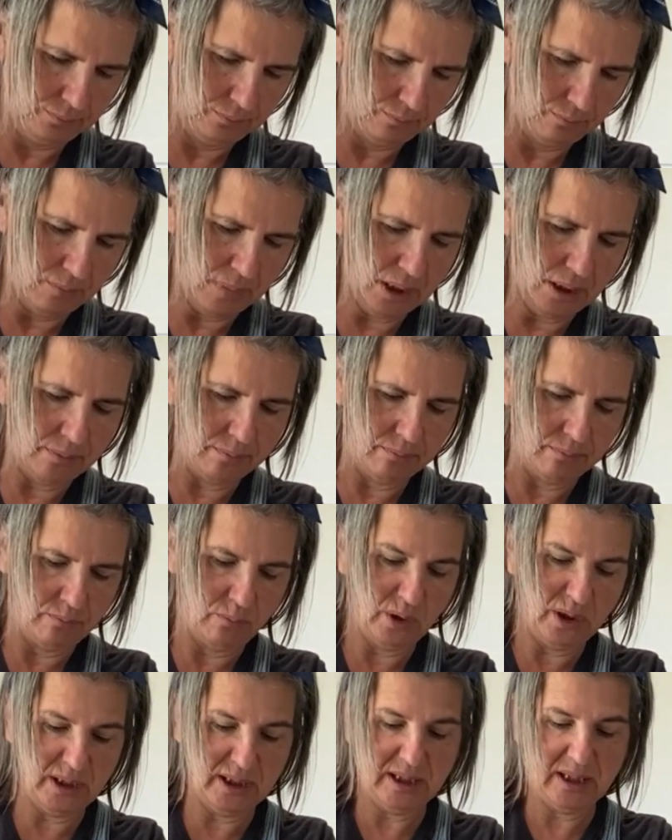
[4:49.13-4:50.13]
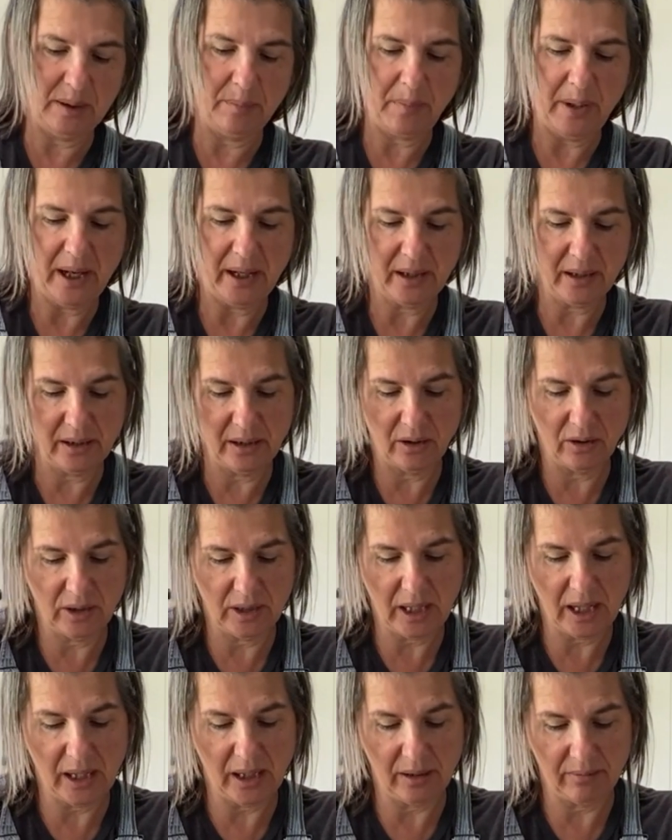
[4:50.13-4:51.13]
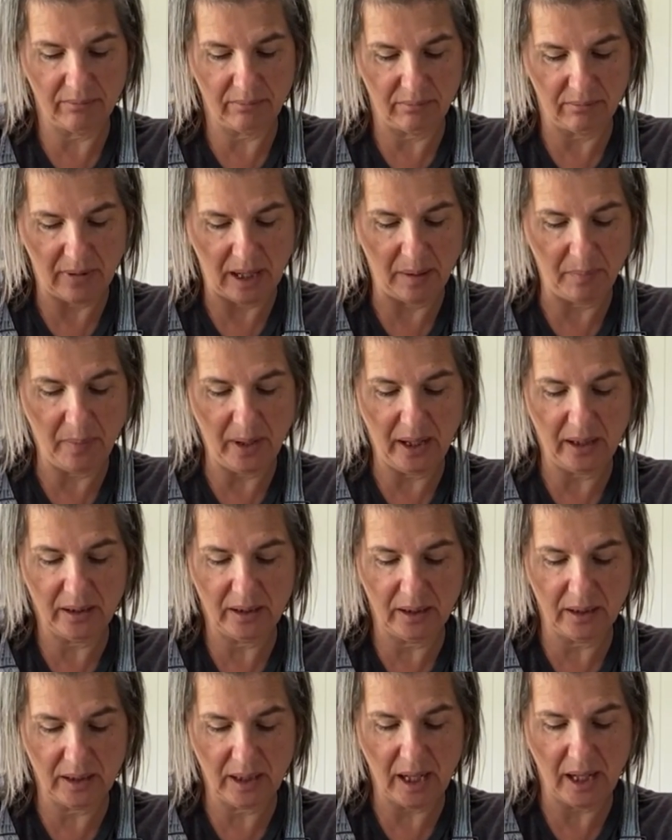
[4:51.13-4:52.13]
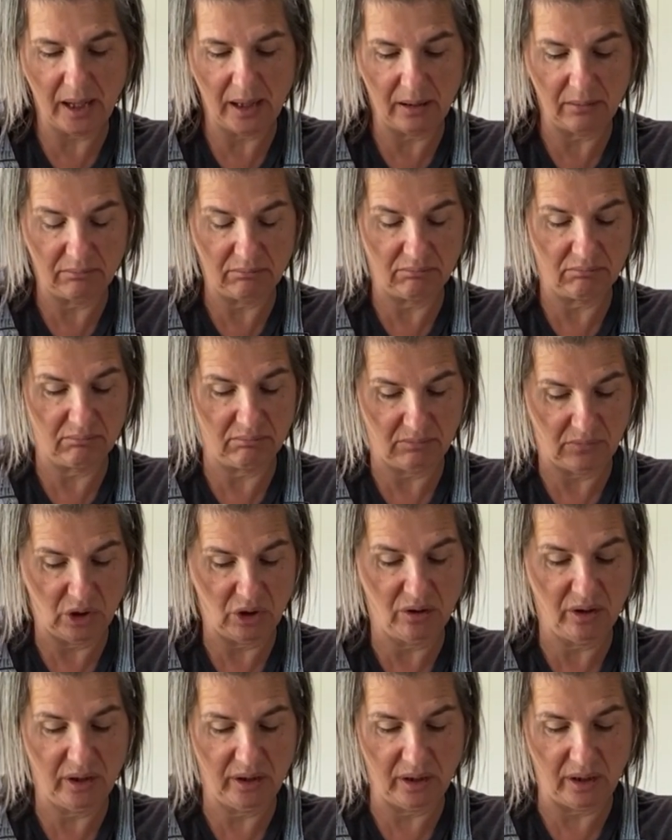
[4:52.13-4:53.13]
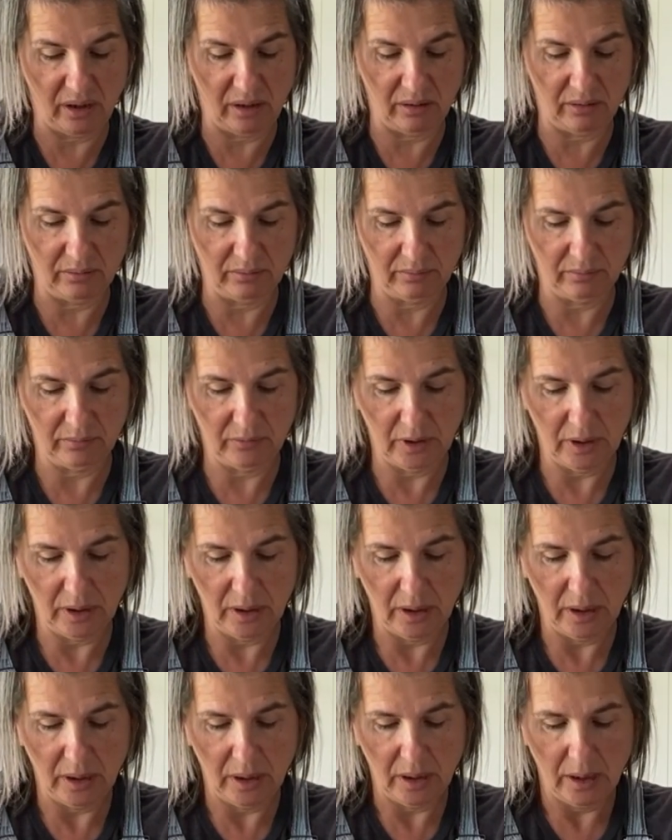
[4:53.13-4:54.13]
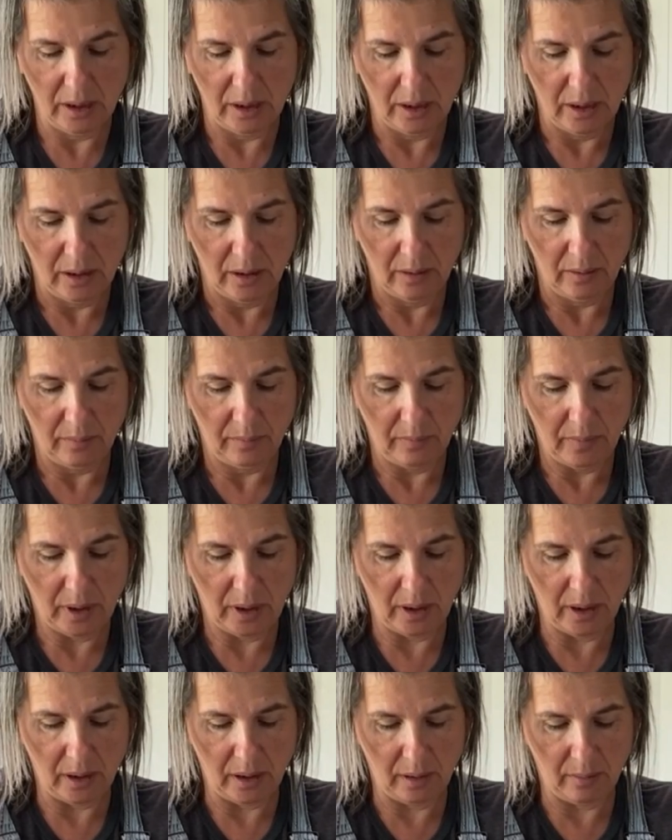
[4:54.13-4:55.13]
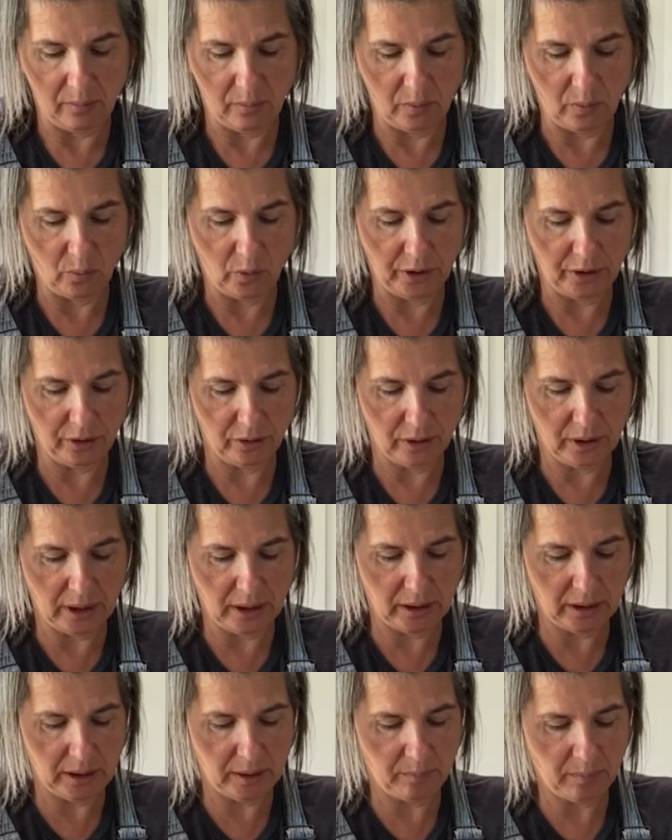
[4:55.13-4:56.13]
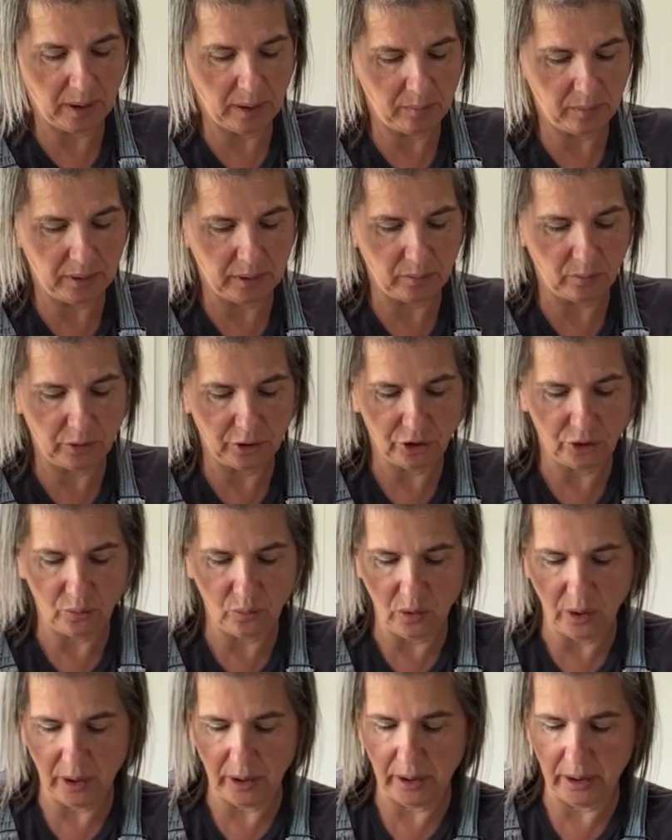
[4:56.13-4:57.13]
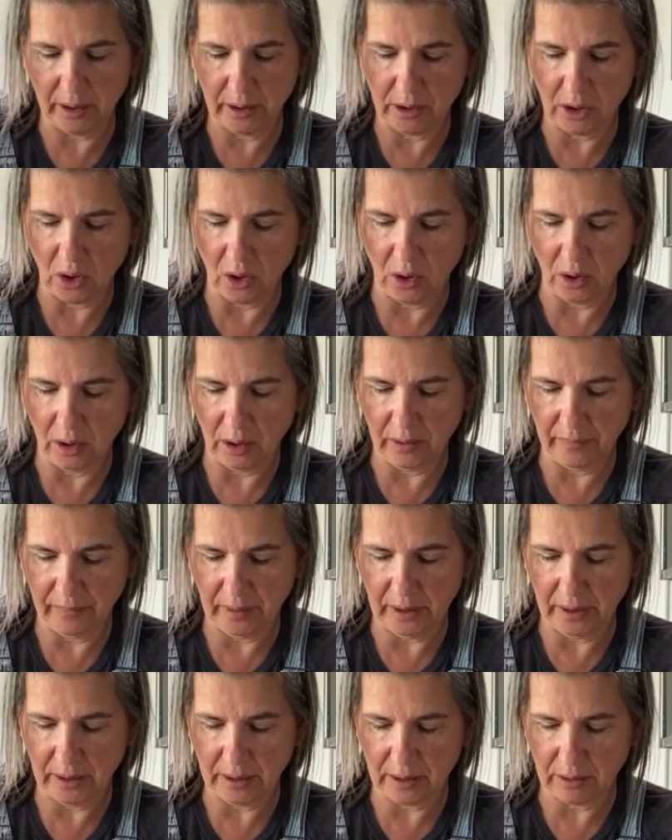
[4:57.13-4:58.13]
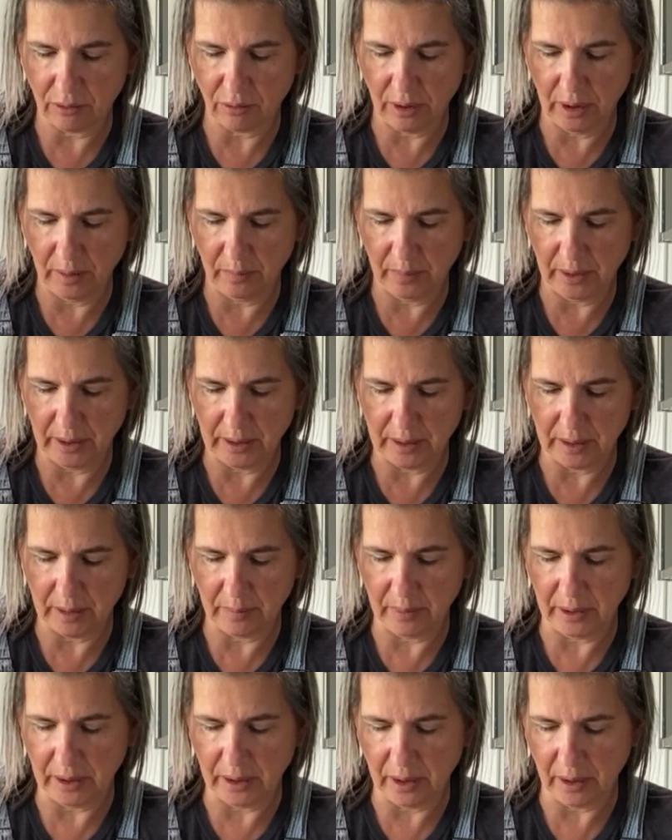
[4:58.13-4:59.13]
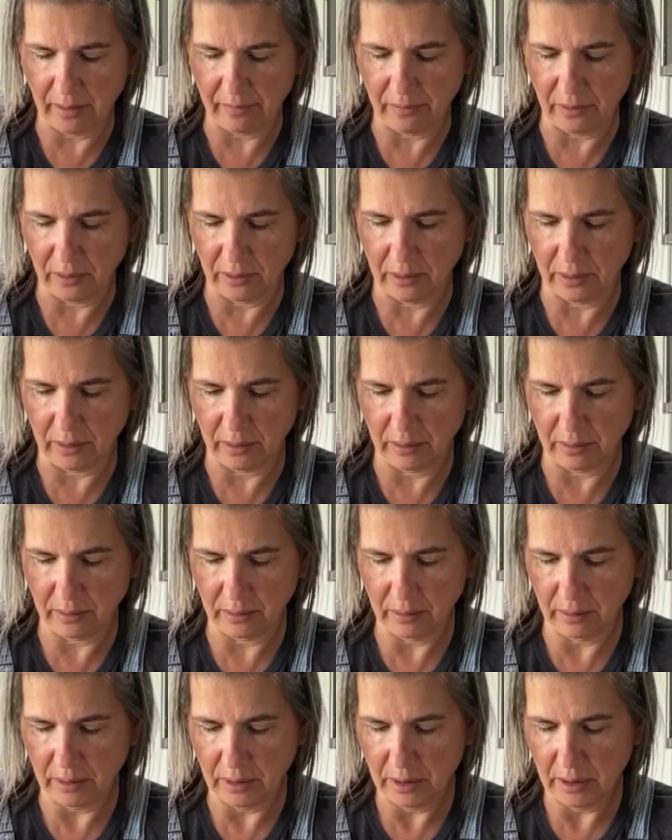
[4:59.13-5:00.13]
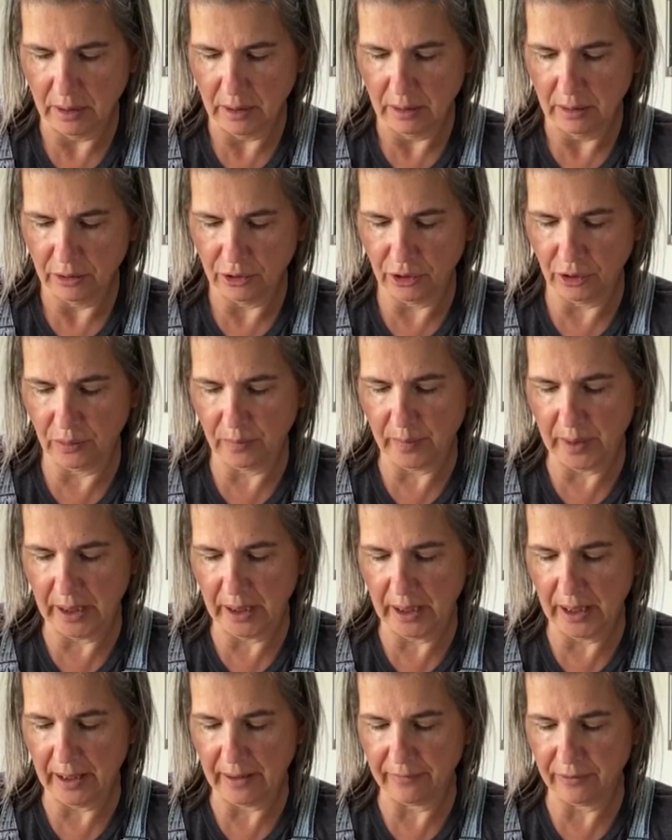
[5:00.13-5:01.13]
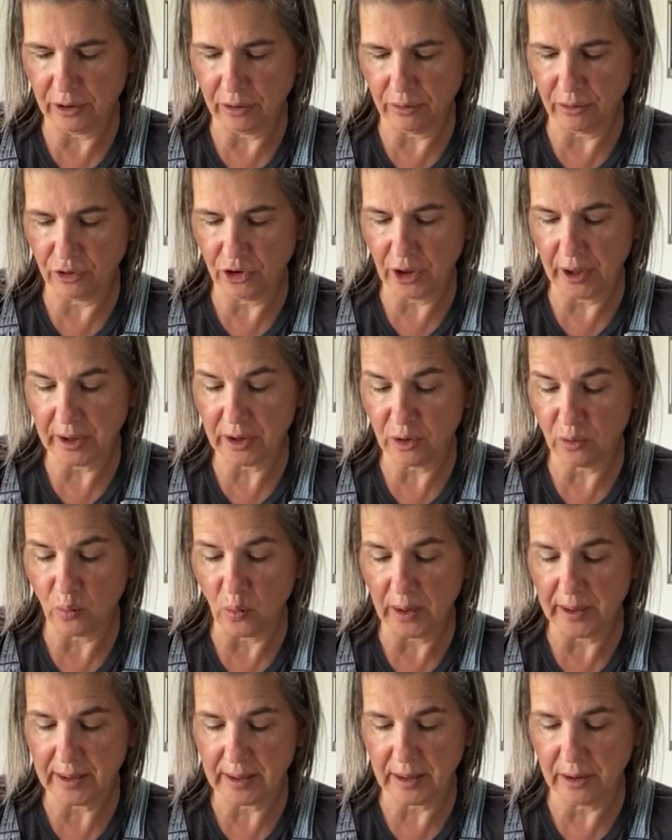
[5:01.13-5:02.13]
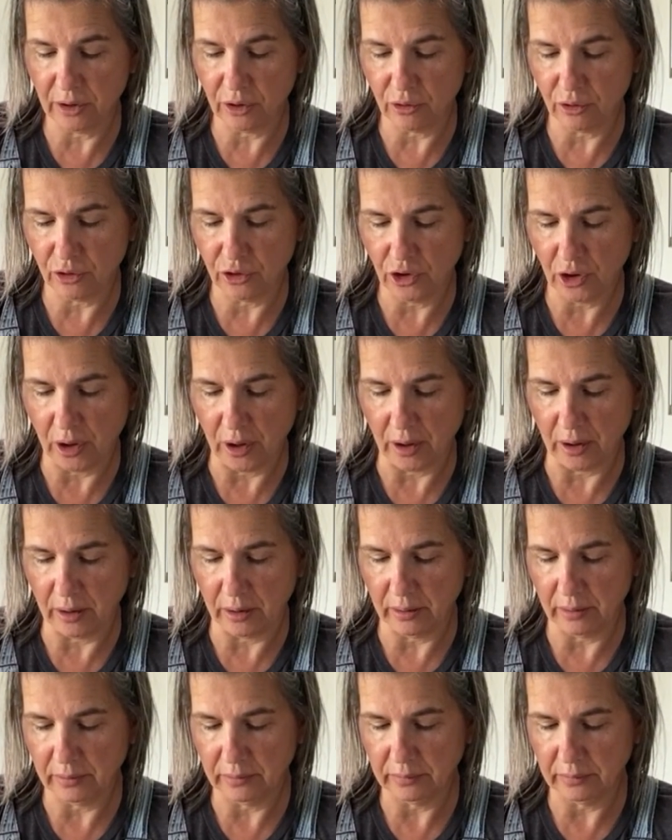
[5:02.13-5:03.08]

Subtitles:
Man, when it said pack in there tight, I packed it tight. They're in there. But when you're done debubbling, what you want is all of these green beans to be covered. So you may have to adjust what's in your jar.